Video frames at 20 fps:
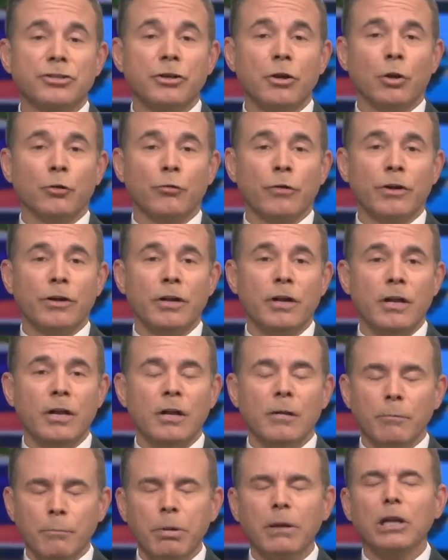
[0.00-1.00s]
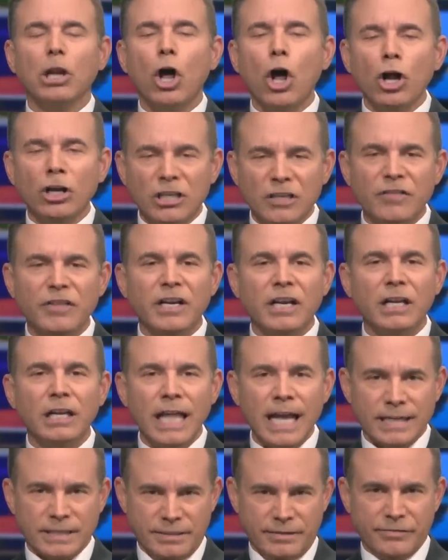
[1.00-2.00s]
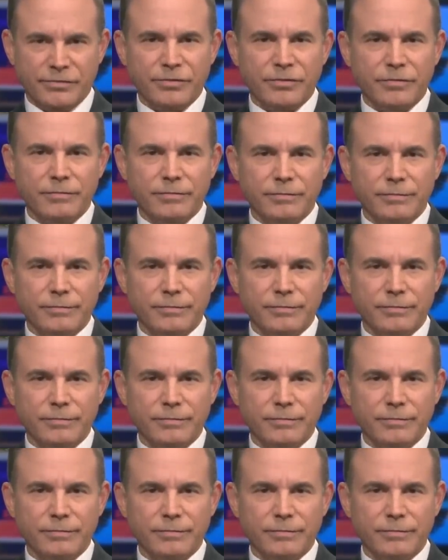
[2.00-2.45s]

children belong to the collective.